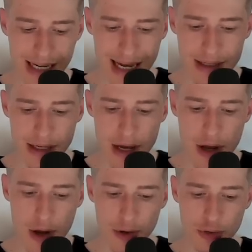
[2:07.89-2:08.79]
And
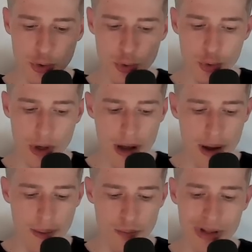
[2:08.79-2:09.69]
to
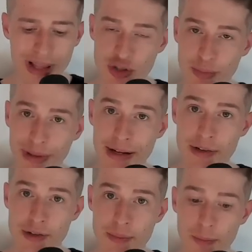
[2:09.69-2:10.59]
really explain
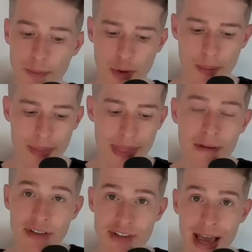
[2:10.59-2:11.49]
this from
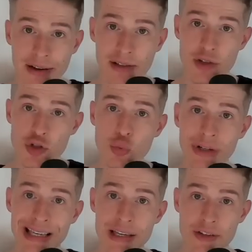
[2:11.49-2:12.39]
Neville's angle, this is
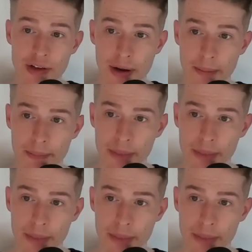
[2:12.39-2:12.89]
what he said.